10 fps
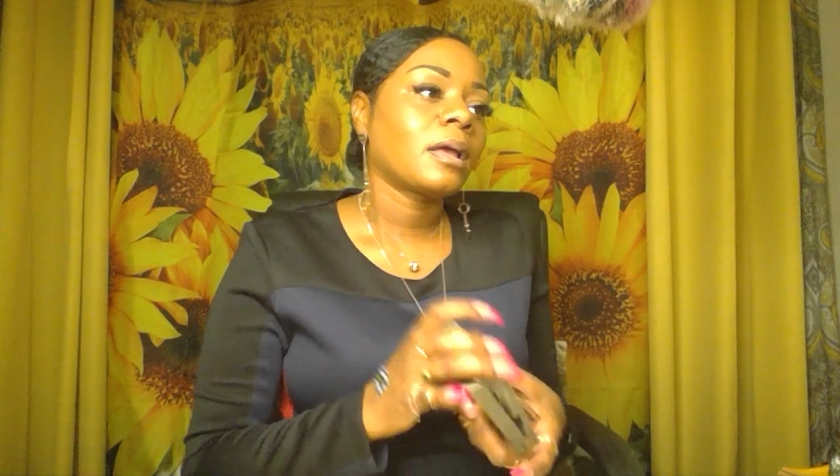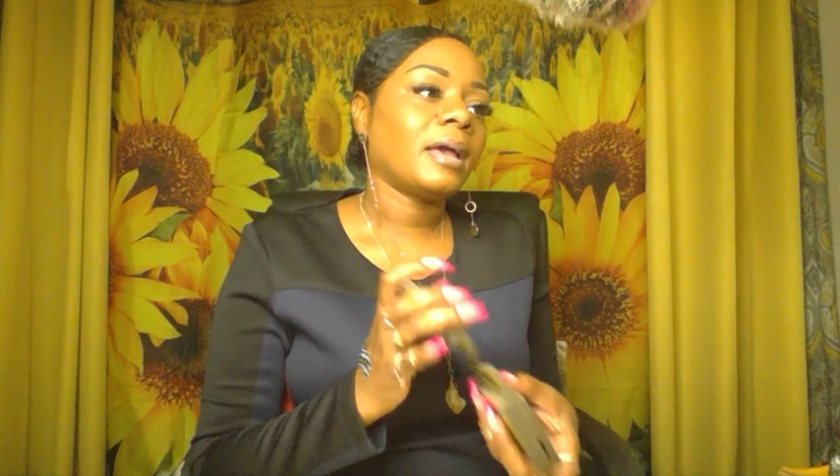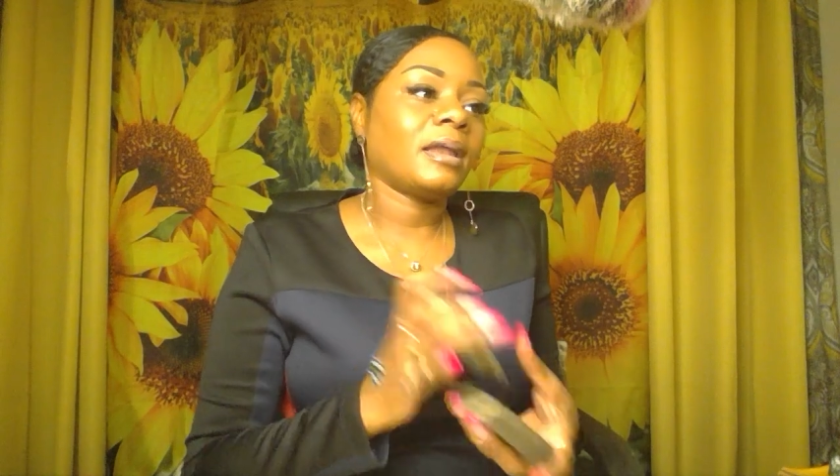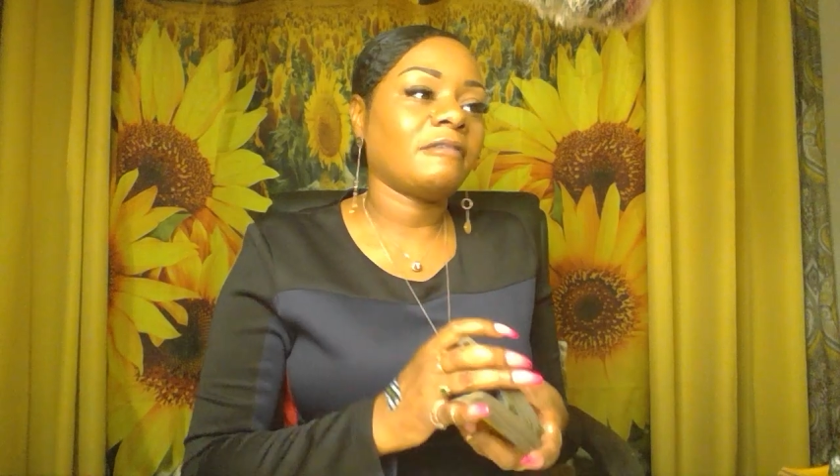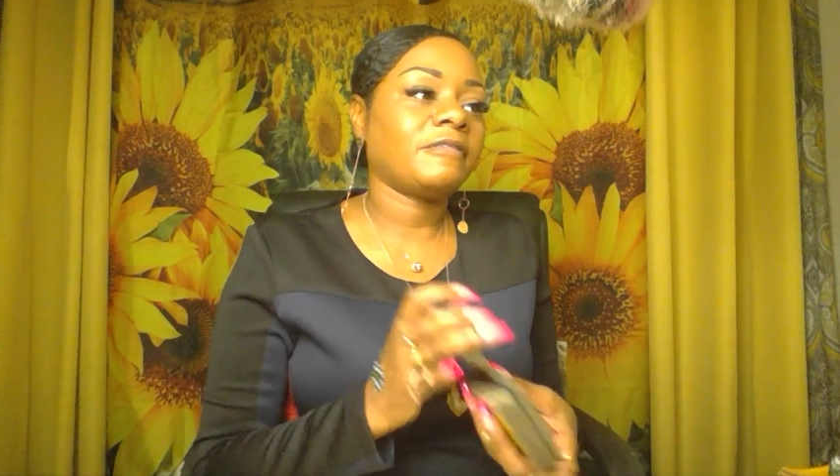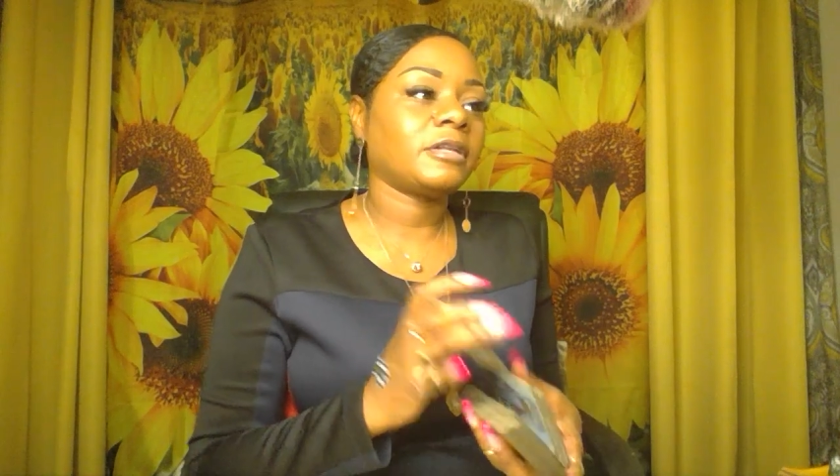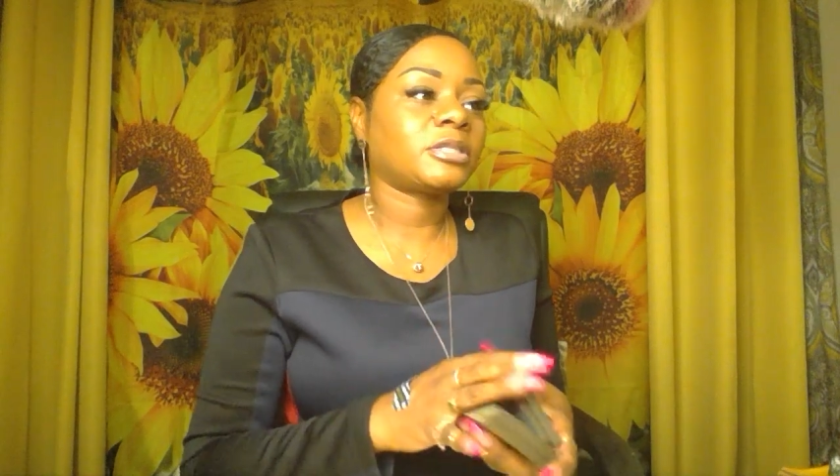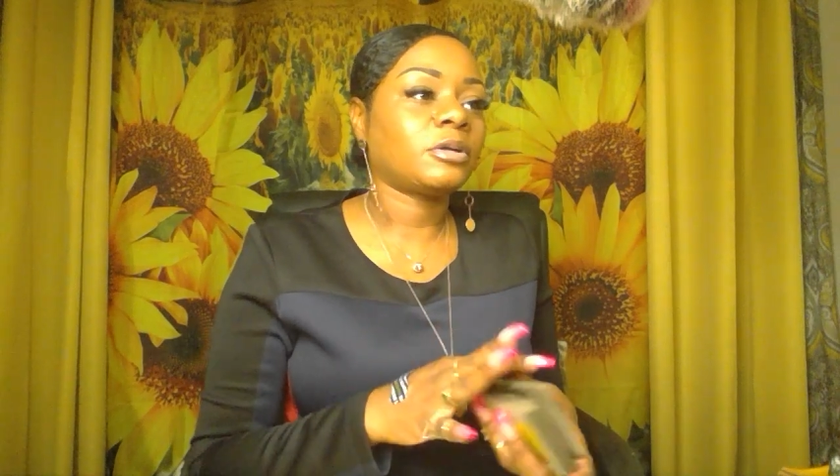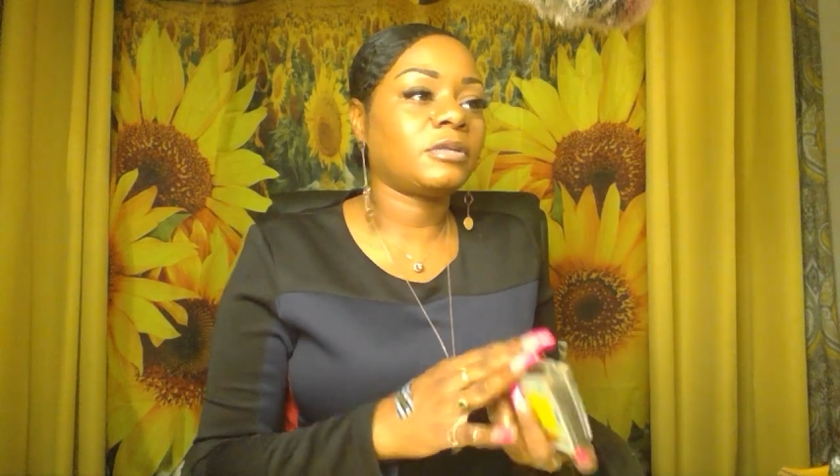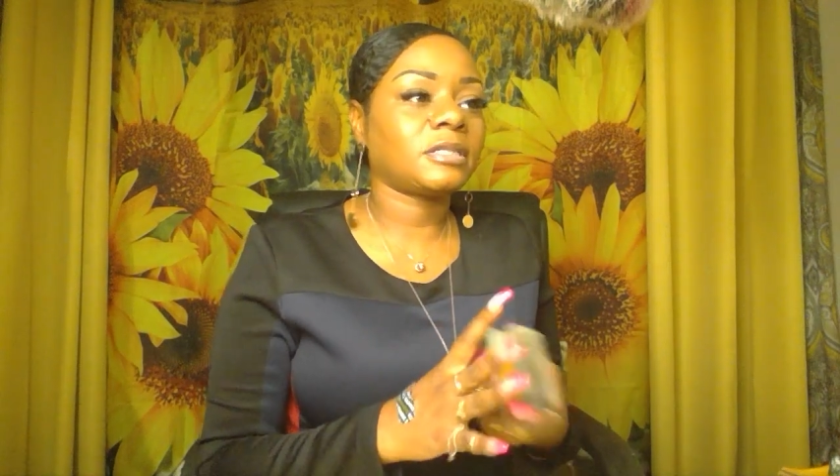And I feel as
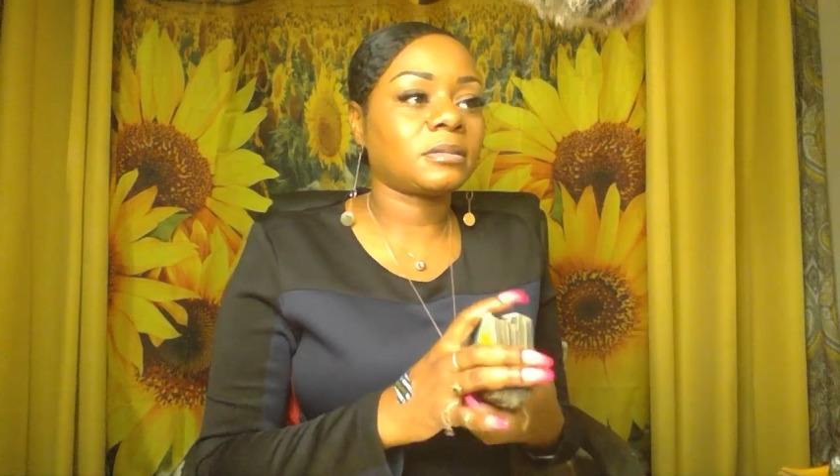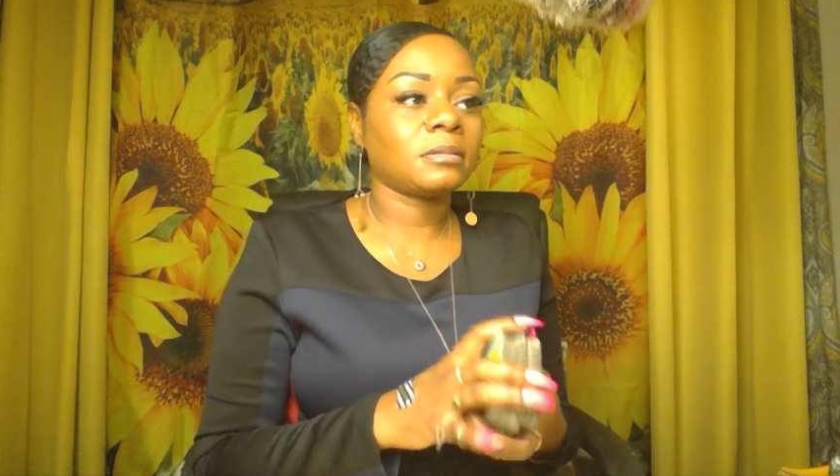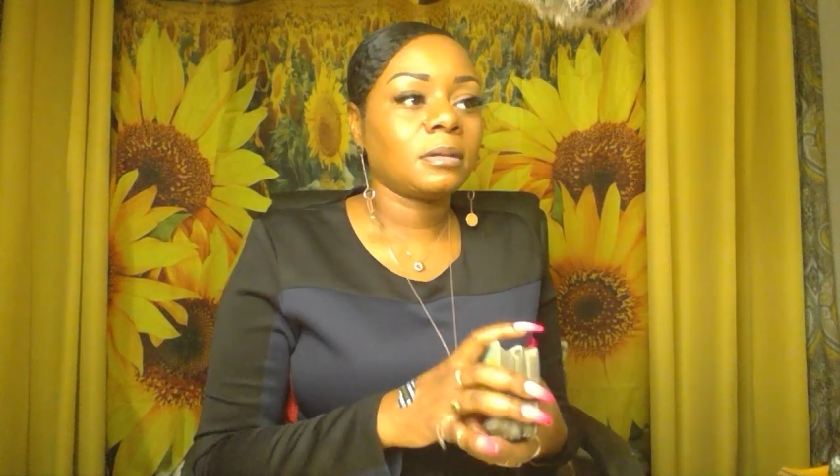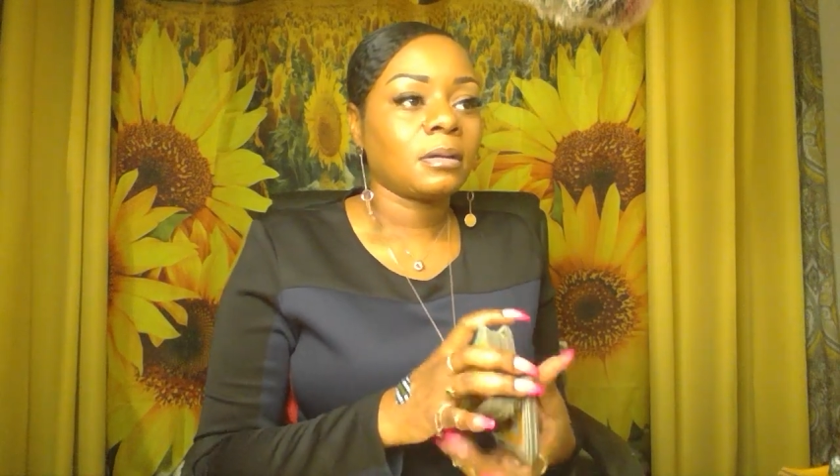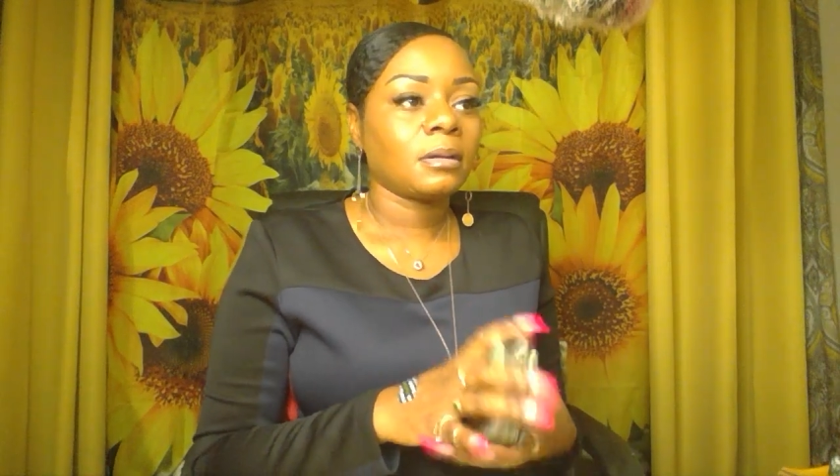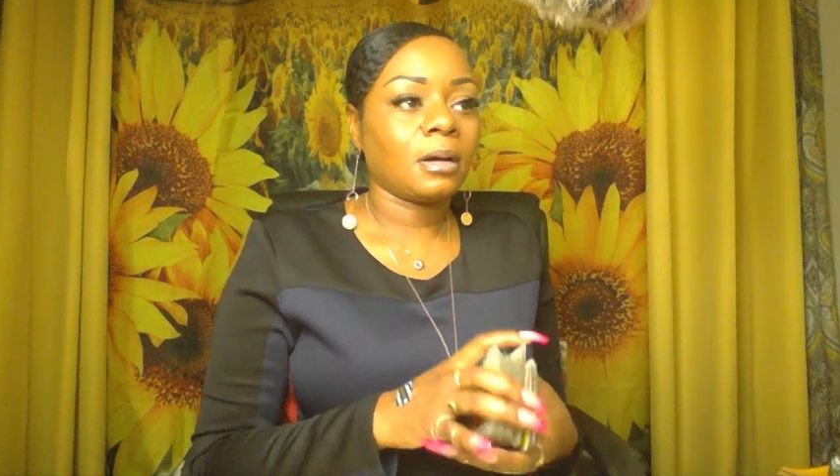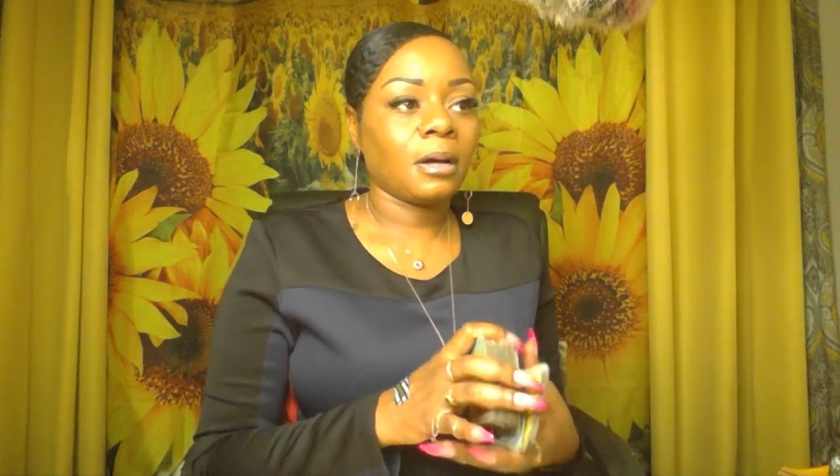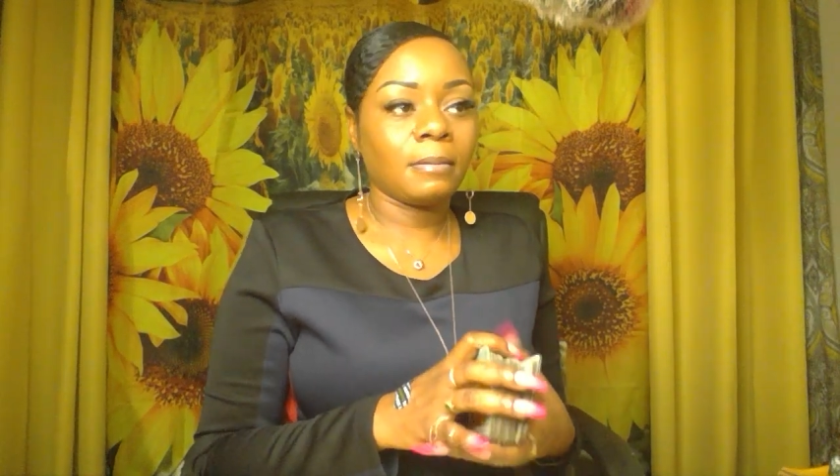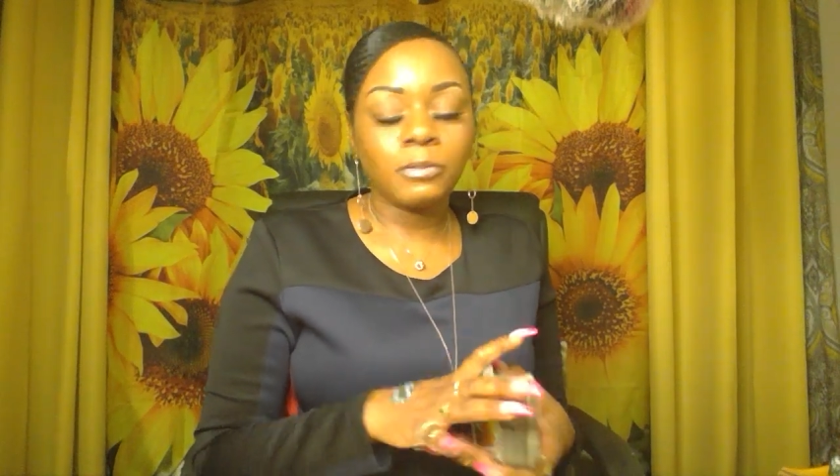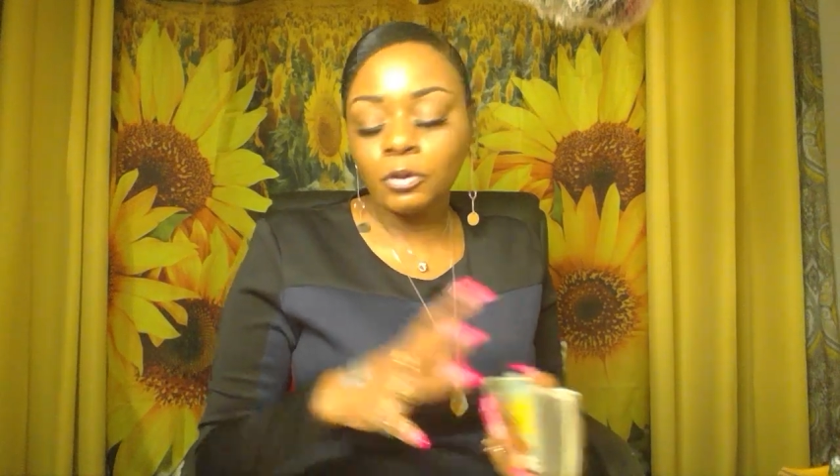though this um,